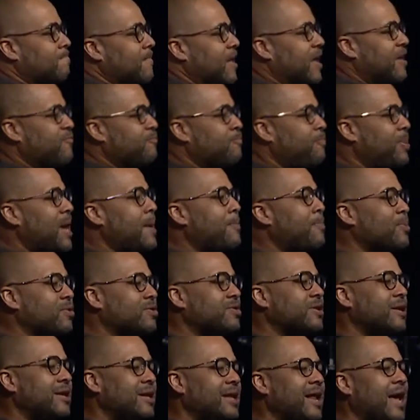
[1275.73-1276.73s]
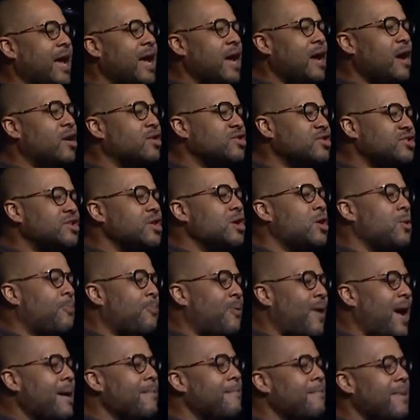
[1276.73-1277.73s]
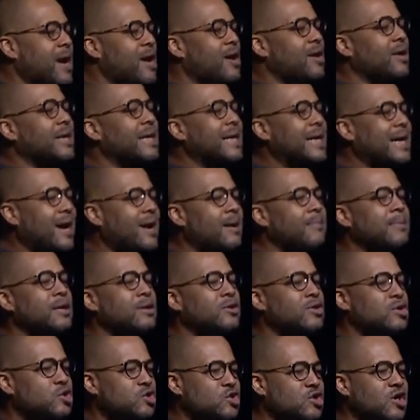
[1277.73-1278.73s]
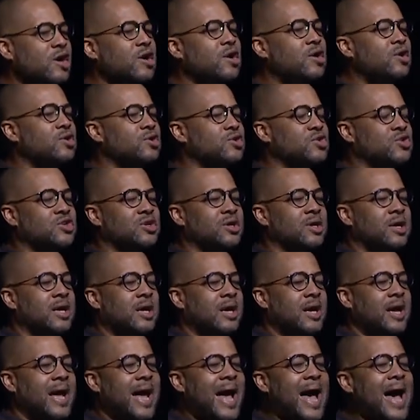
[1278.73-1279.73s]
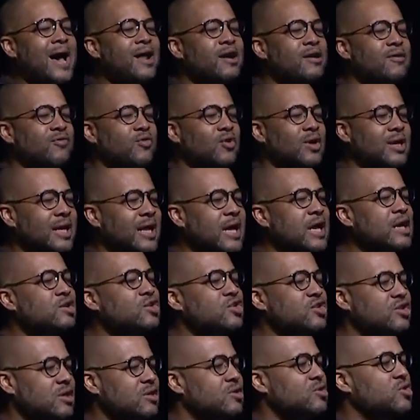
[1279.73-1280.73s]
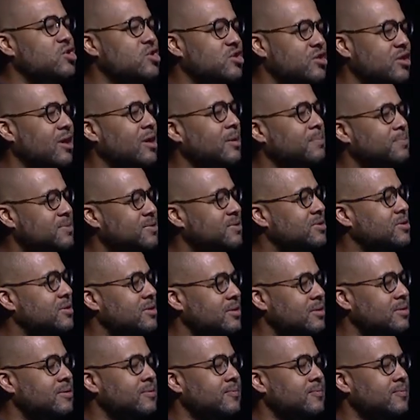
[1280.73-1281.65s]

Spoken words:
if people today are still primarily coming to church out of relationships,